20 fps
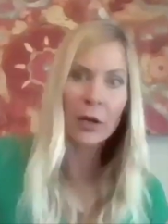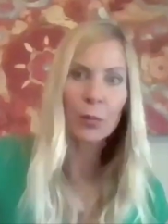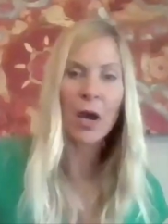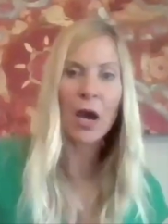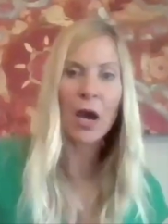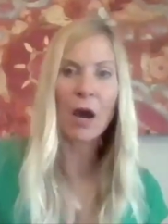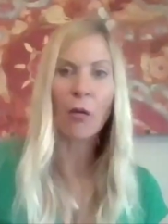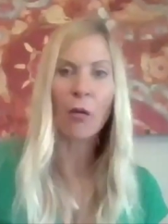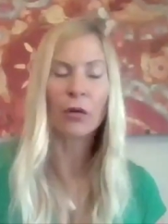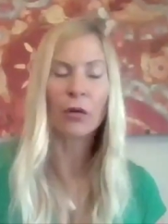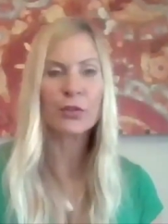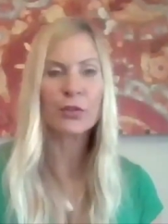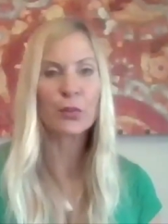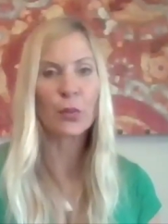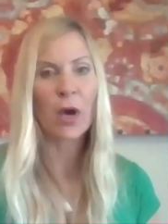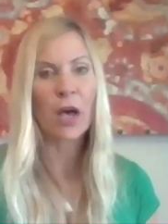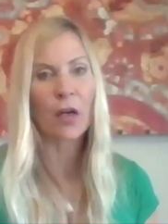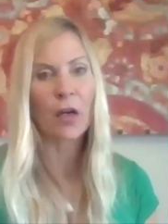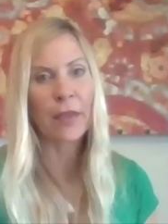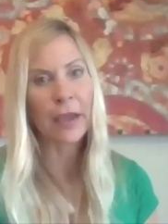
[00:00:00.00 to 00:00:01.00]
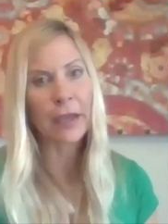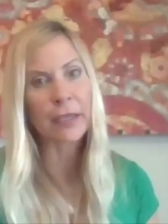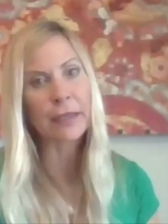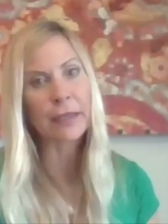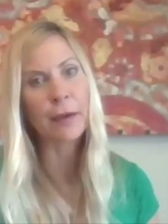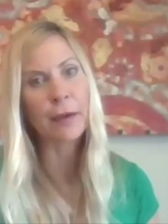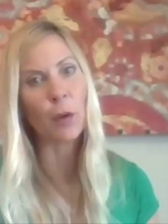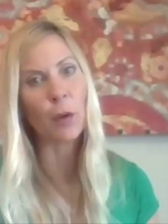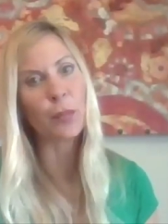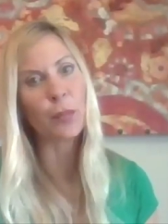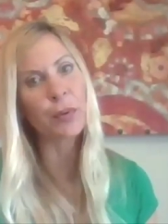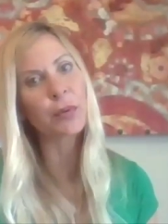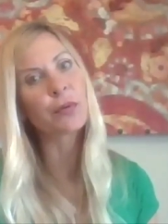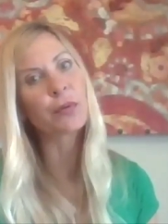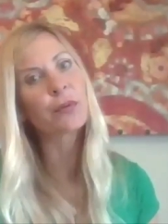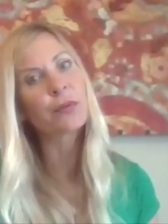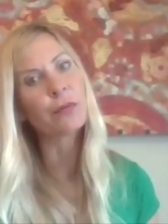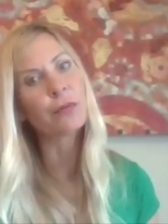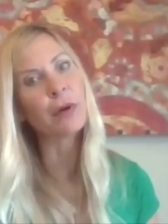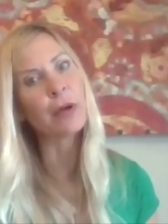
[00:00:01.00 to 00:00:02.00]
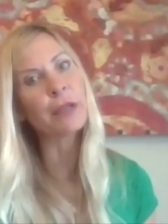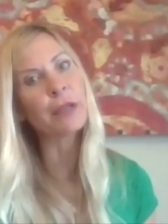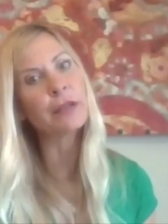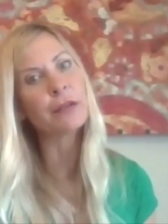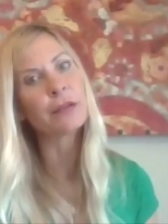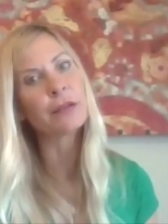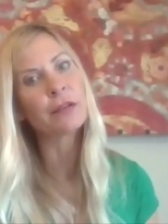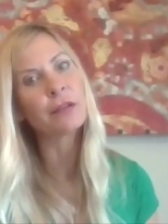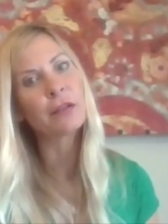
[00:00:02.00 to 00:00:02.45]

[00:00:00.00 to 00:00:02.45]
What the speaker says: power as well, that can help, right?